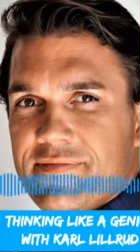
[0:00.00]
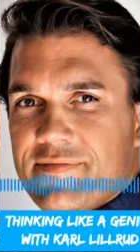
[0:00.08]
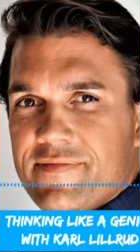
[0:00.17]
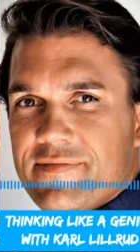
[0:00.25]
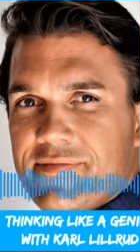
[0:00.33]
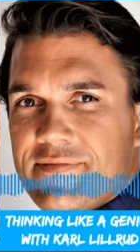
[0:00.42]

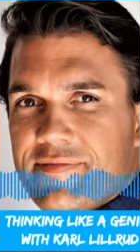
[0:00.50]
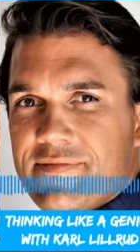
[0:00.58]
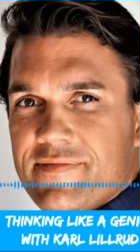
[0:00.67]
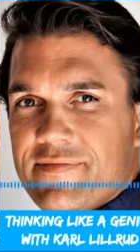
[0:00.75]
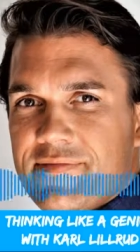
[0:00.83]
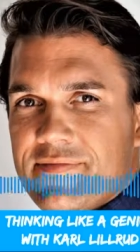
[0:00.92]
and
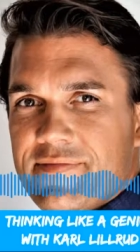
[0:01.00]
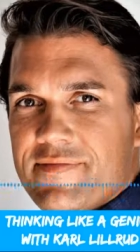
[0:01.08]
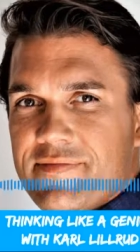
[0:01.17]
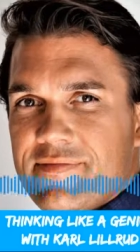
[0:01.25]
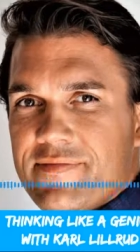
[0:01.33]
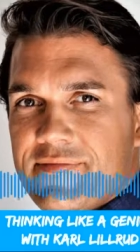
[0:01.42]
two through
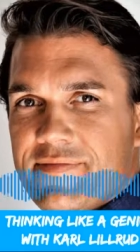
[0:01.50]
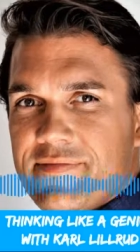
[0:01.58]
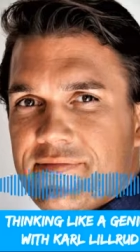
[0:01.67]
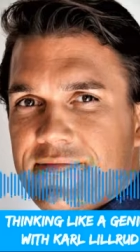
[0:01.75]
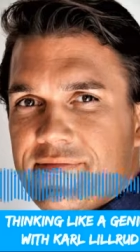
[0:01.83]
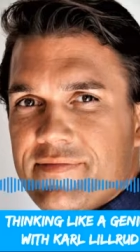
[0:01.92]

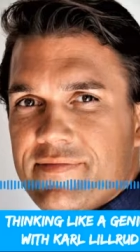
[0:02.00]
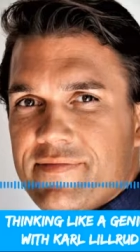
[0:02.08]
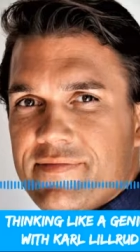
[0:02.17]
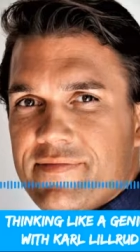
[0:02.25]
categorization.